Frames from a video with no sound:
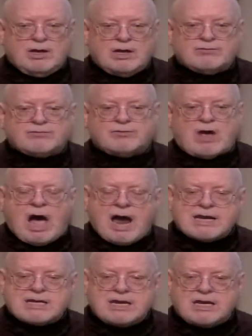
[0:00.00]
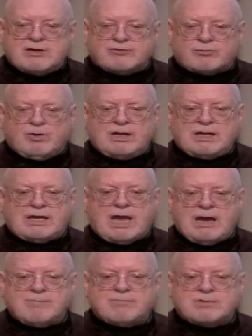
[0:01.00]
his ideas really
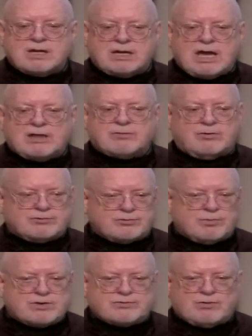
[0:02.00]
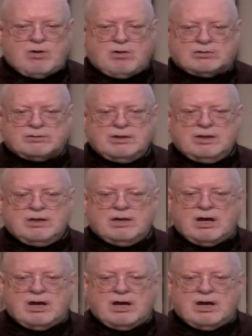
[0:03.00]
came together as a result